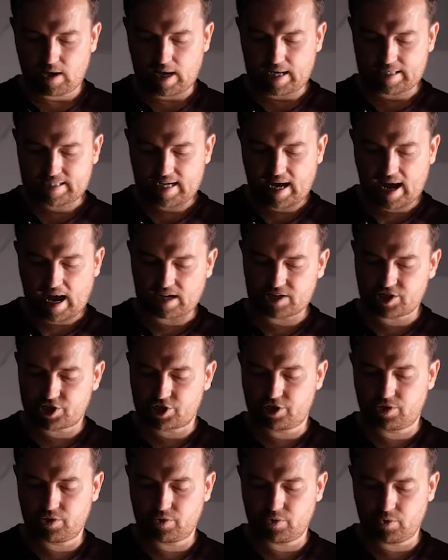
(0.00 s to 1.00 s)

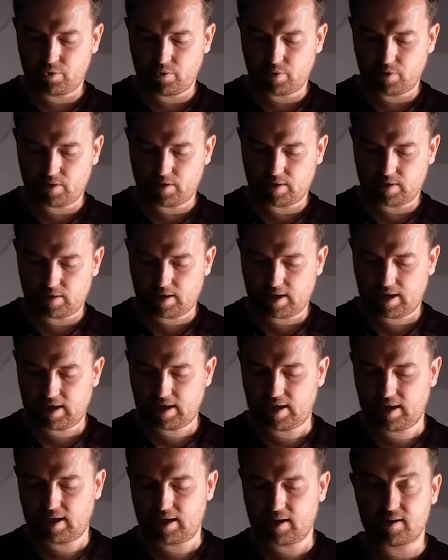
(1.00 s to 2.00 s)
Attached to
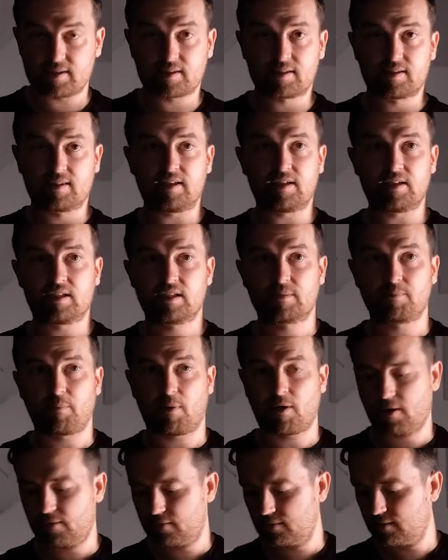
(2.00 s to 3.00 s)
it is the
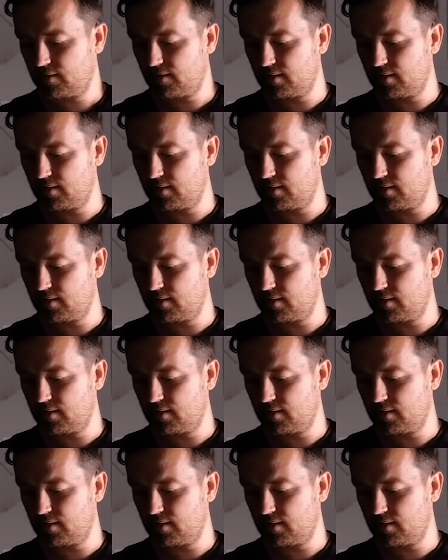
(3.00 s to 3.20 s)
smart